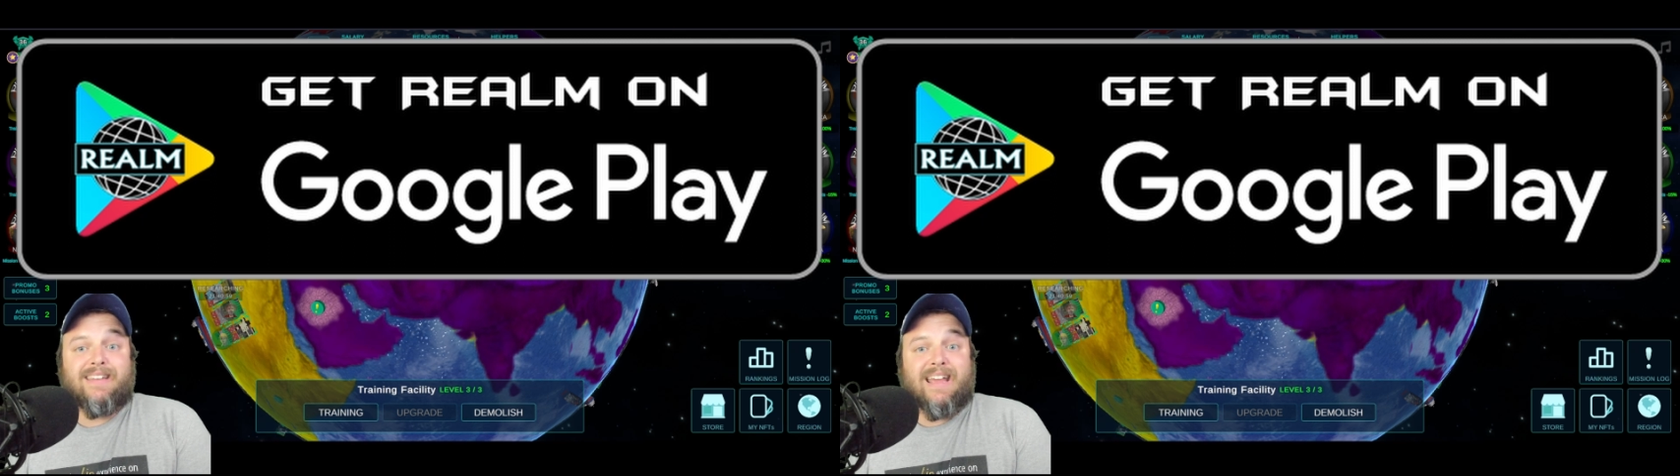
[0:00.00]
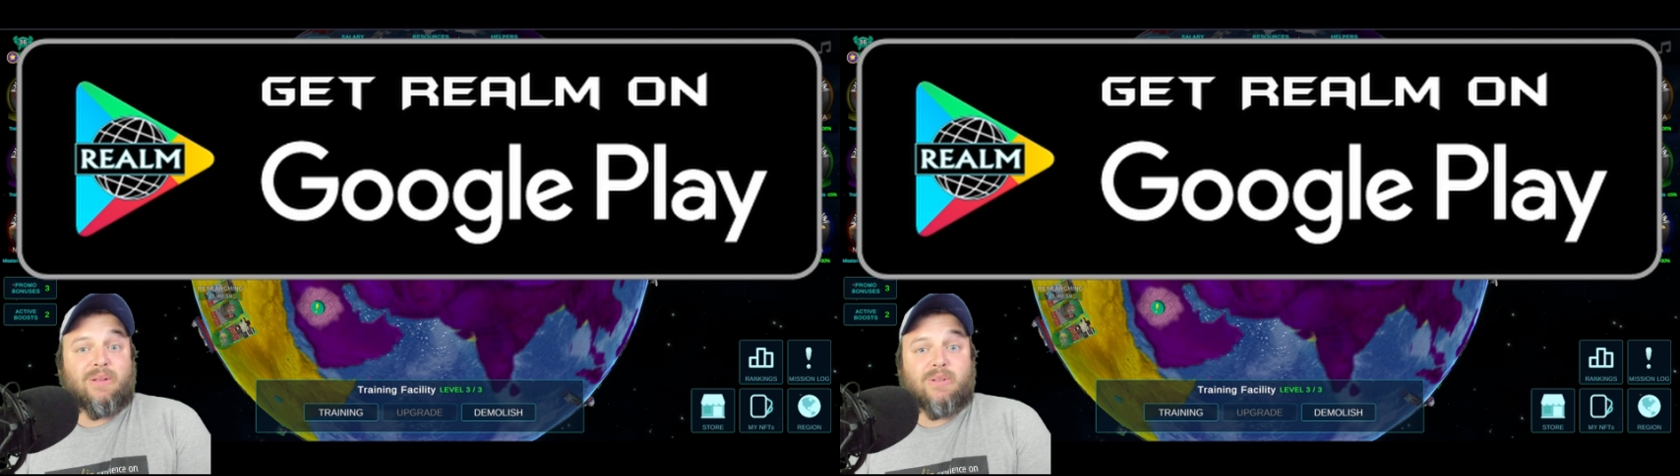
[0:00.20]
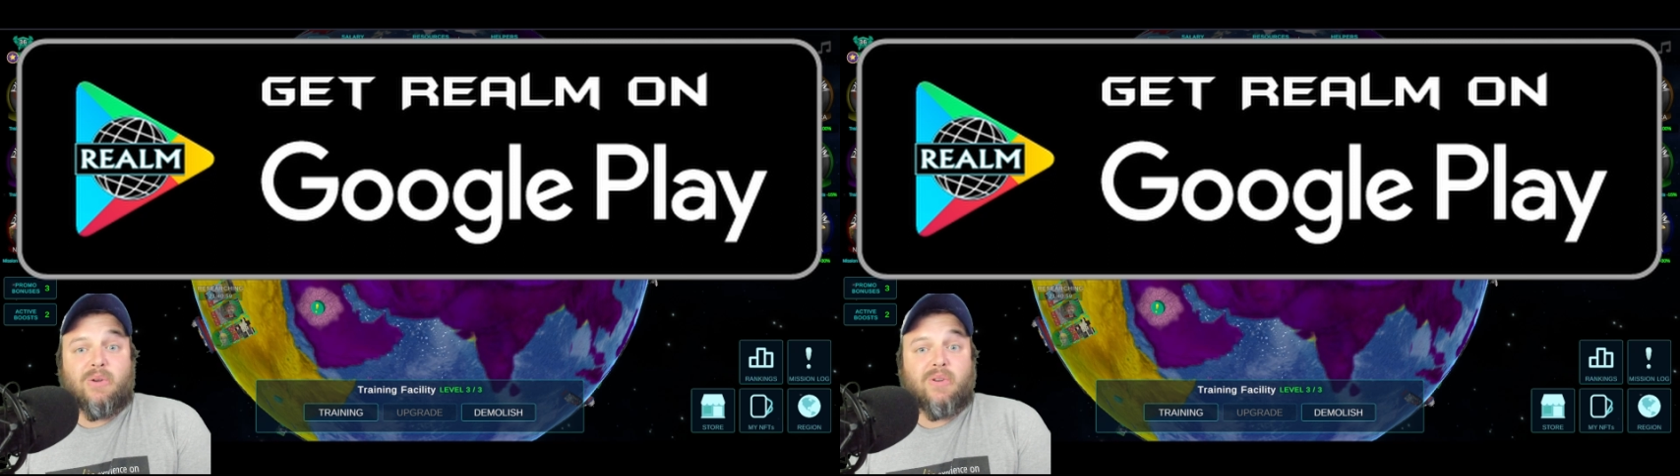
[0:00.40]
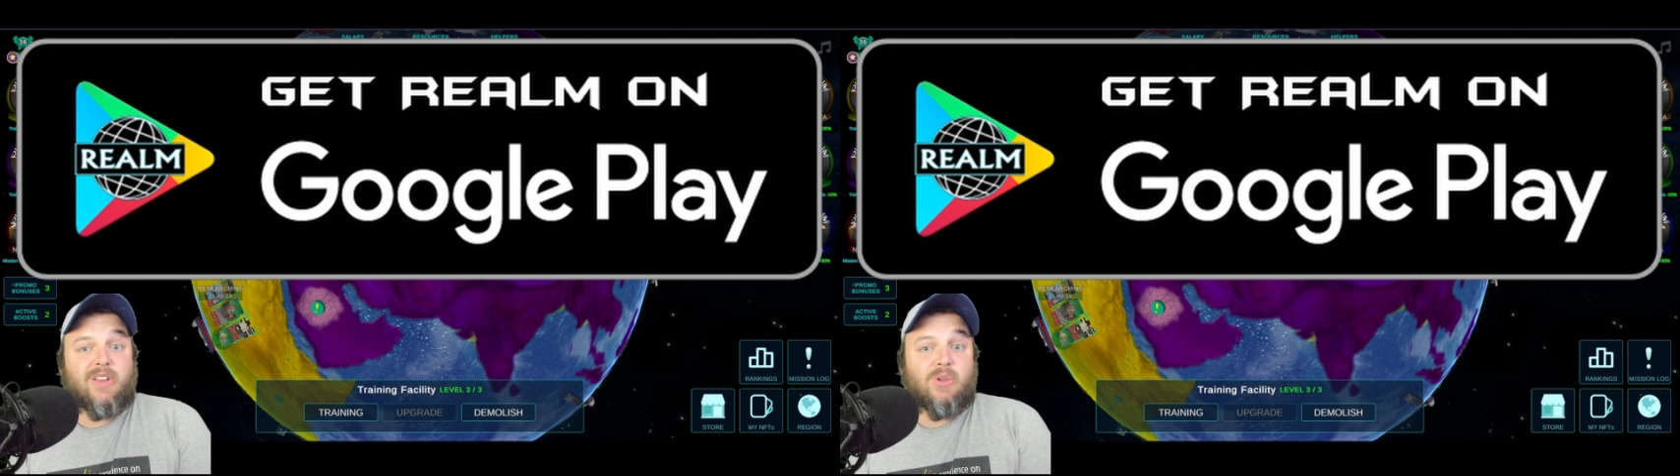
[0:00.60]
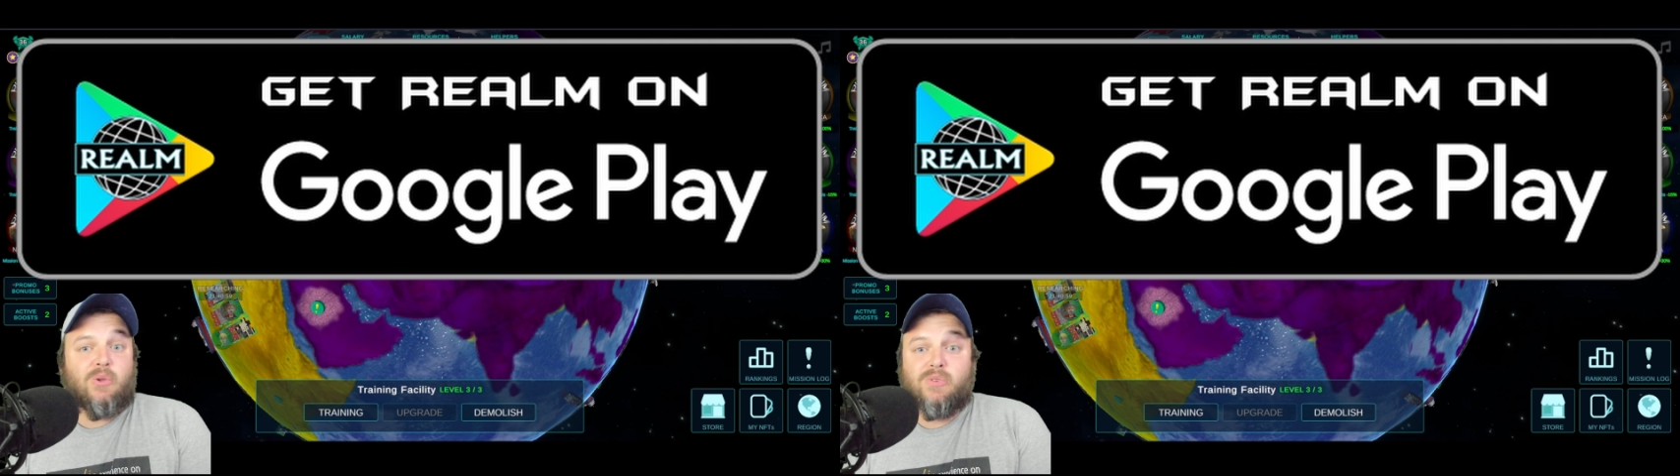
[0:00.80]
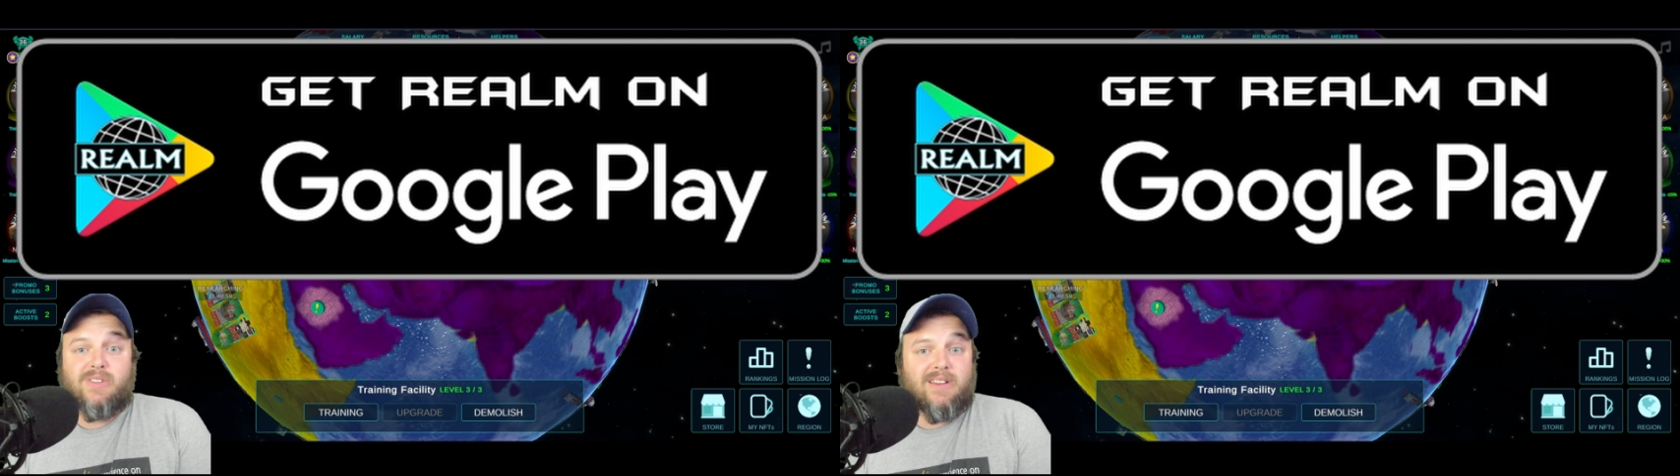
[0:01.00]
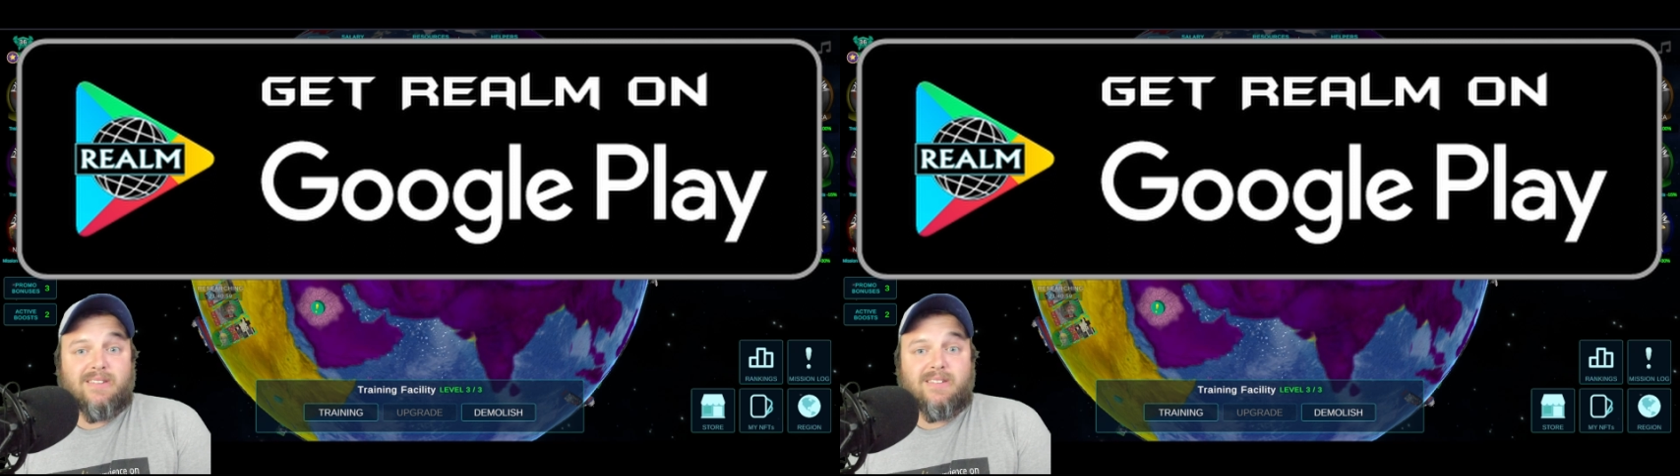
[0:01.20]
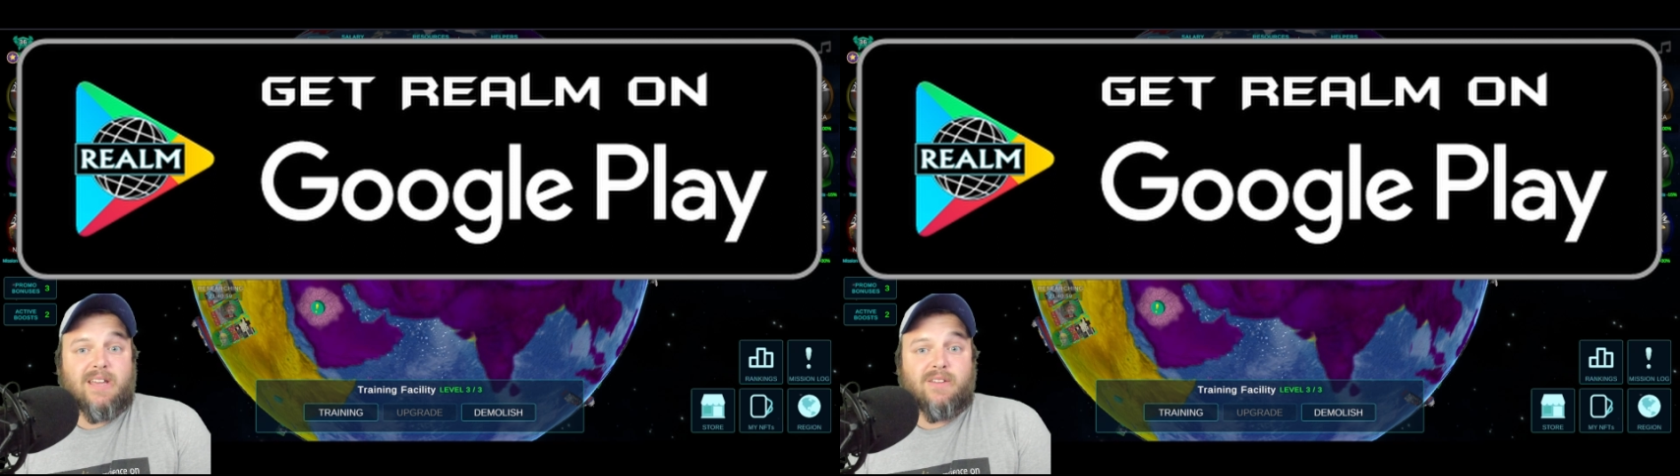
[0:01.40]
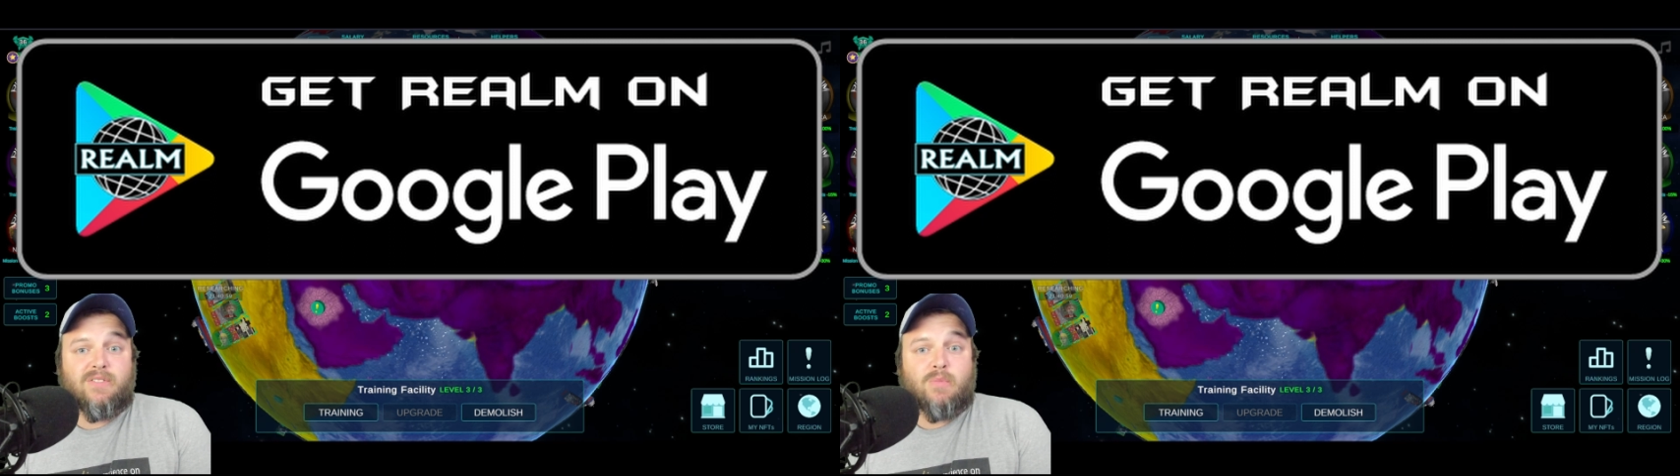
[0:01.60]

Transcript: download it, use it instead